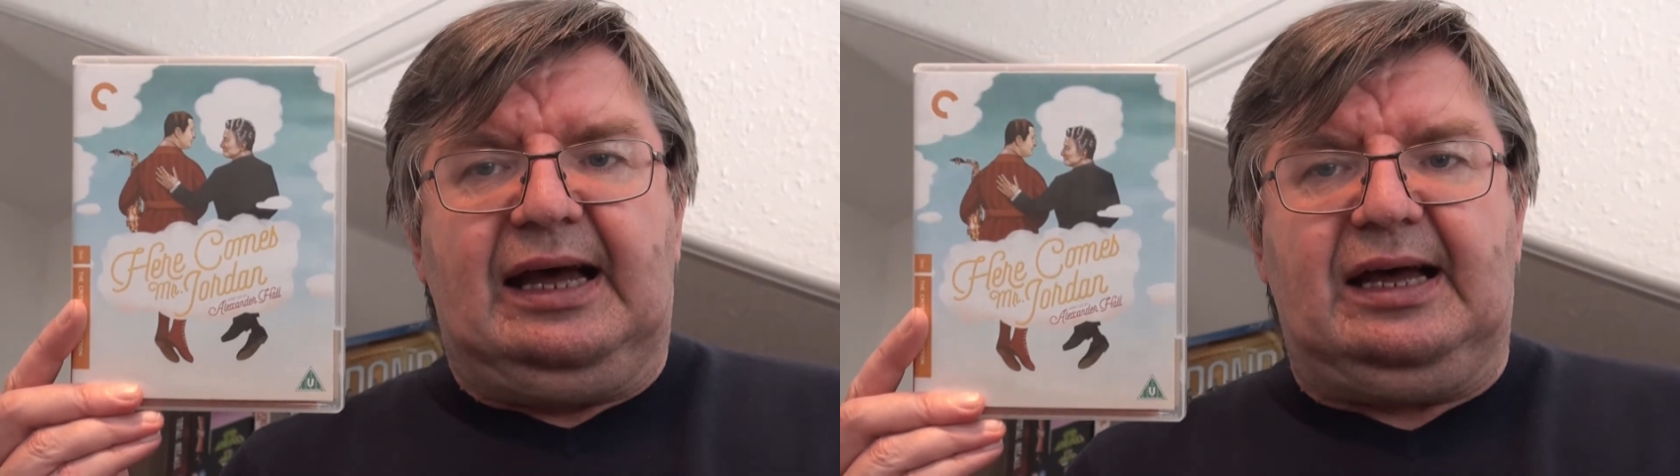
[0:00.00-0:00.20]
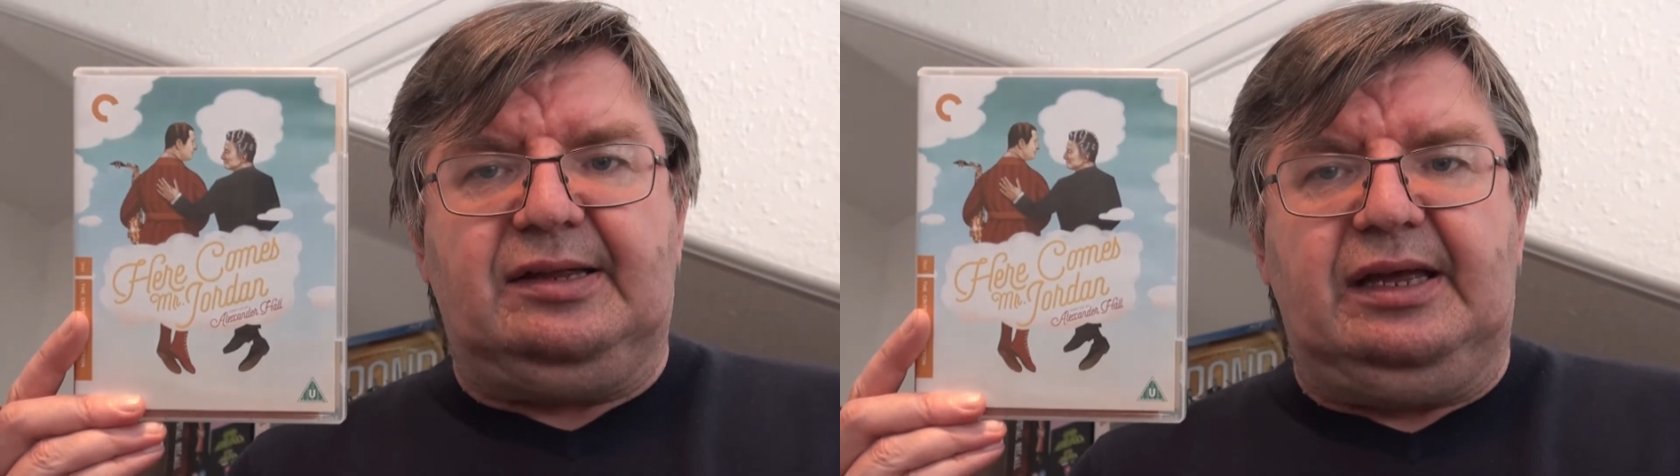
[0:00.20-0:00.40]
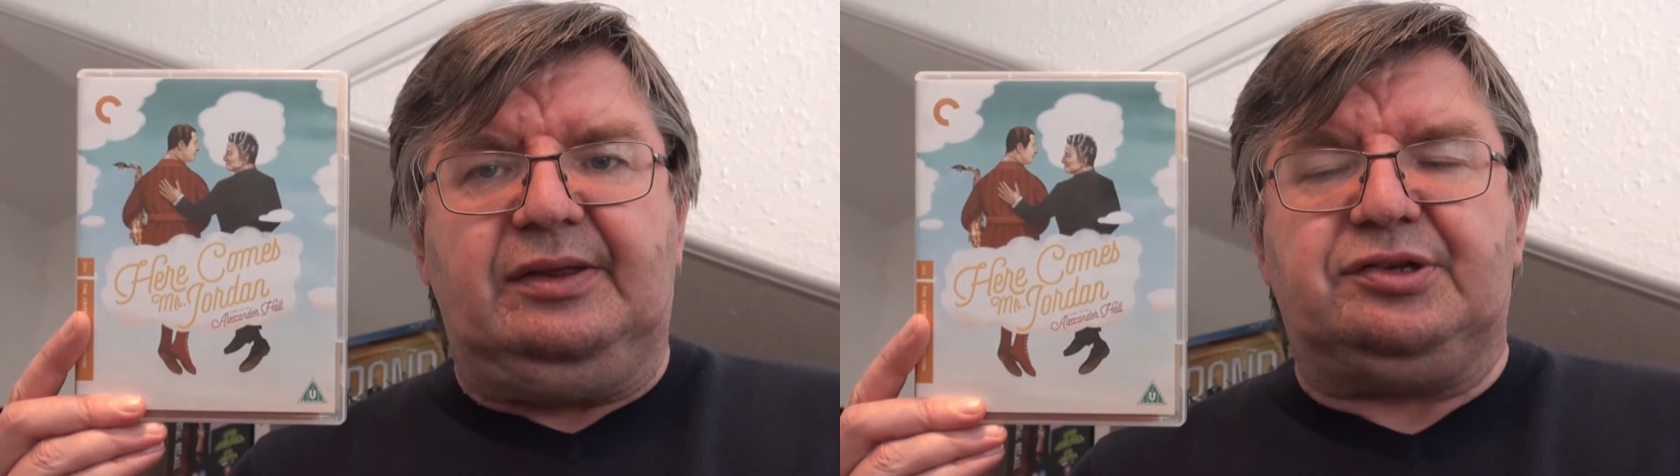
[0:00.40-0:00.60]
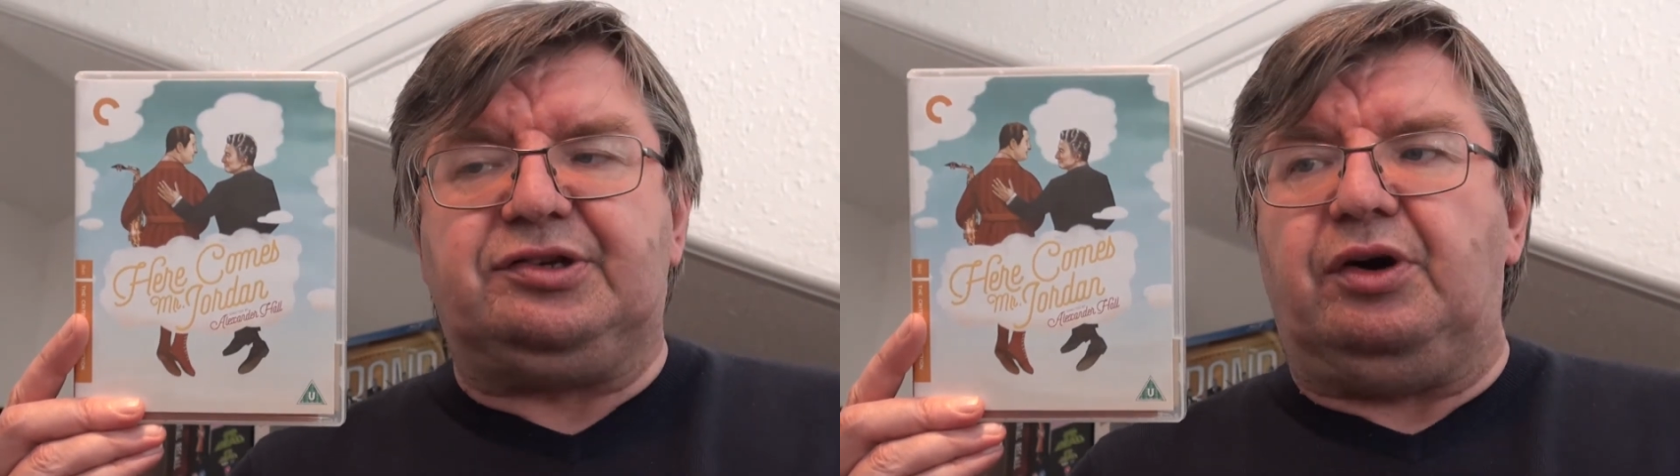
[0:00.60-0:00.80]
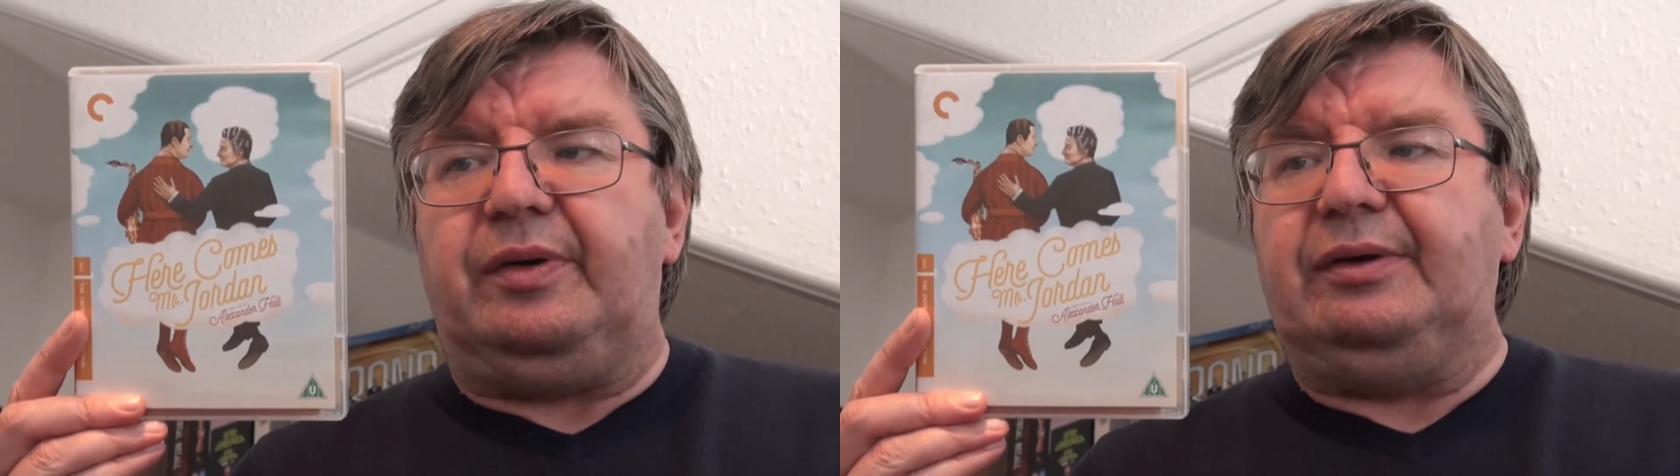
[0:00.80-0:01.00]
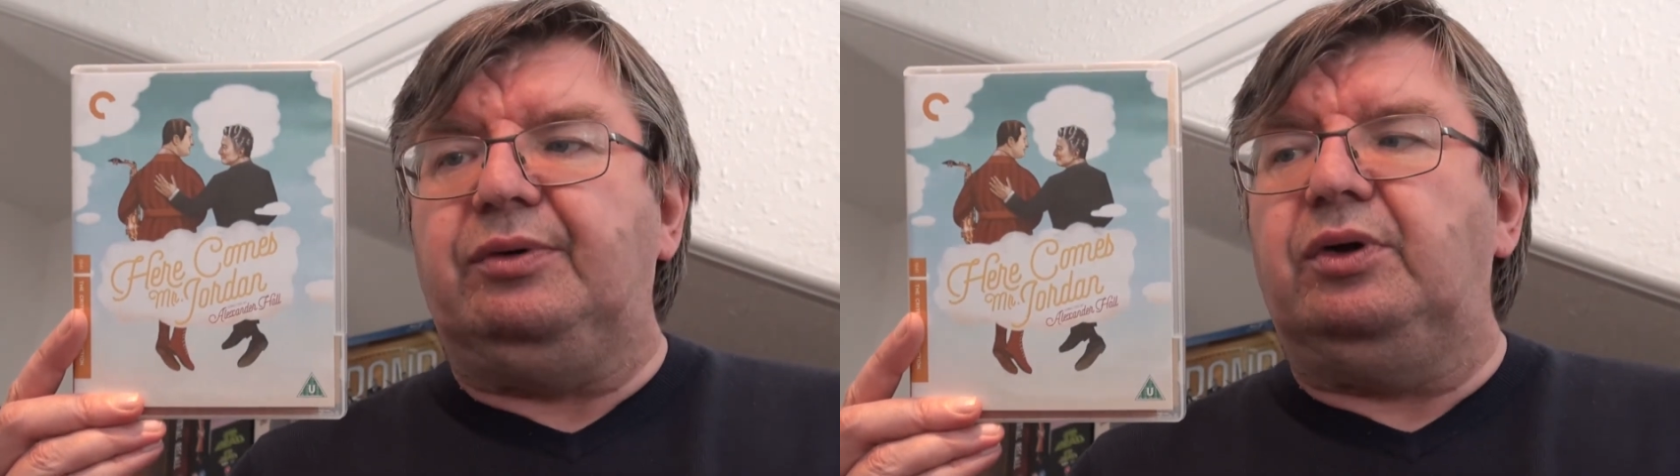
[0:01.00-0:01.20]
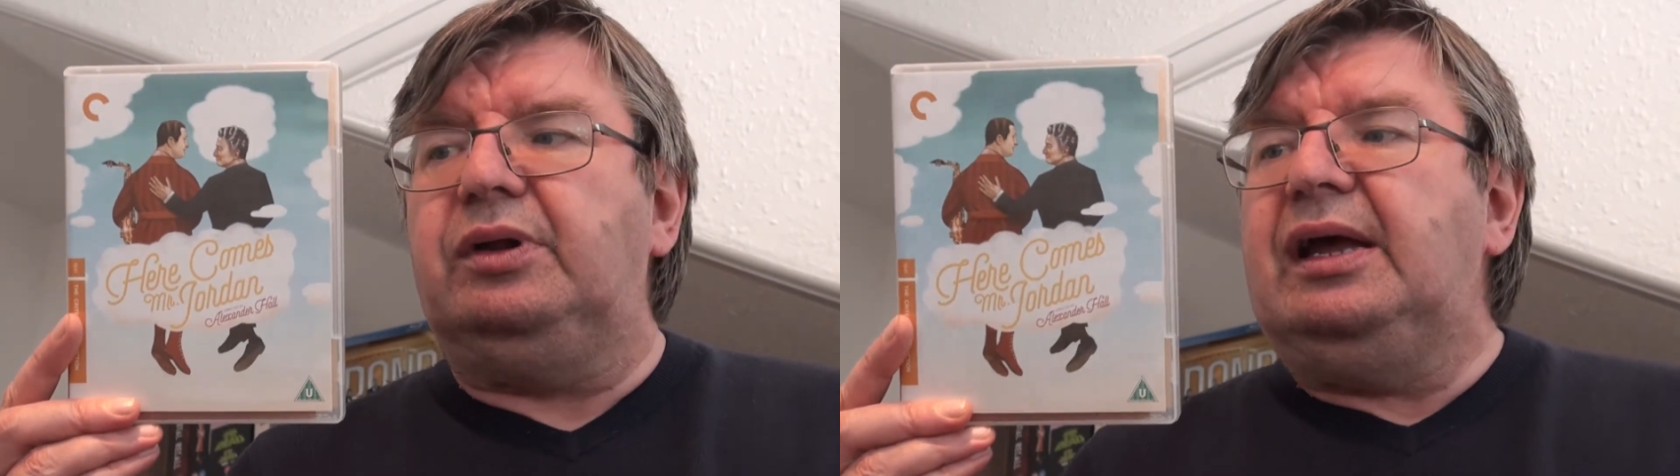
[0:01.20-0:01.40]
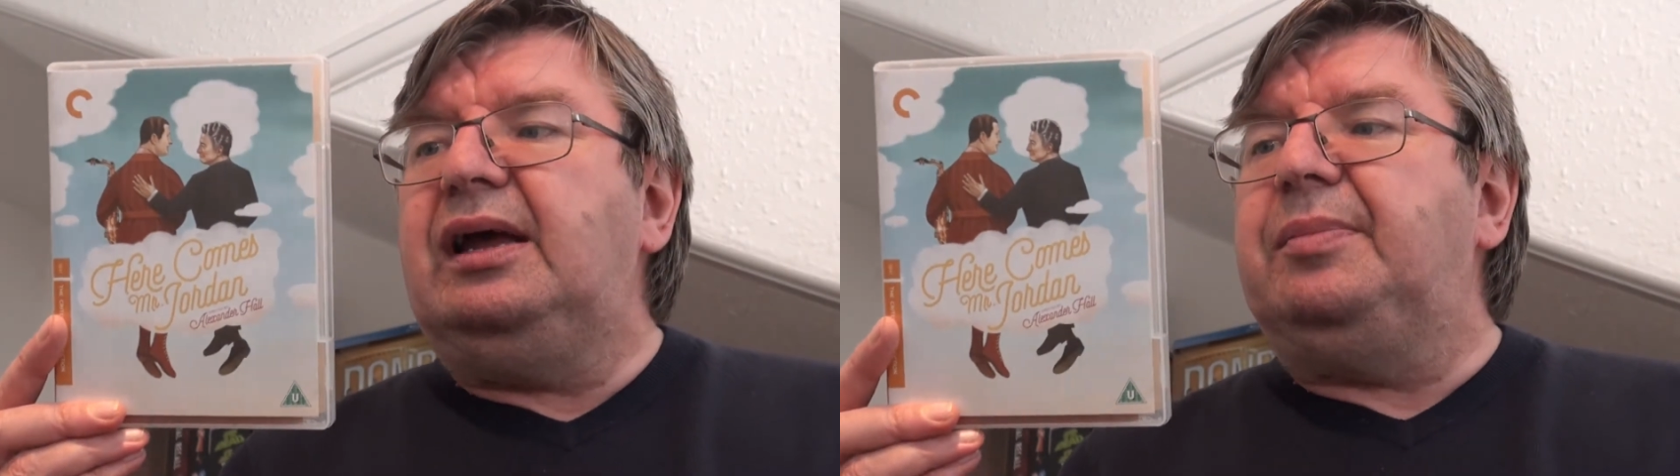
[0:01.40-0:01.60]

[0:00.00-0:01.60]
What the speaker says: in the starring role.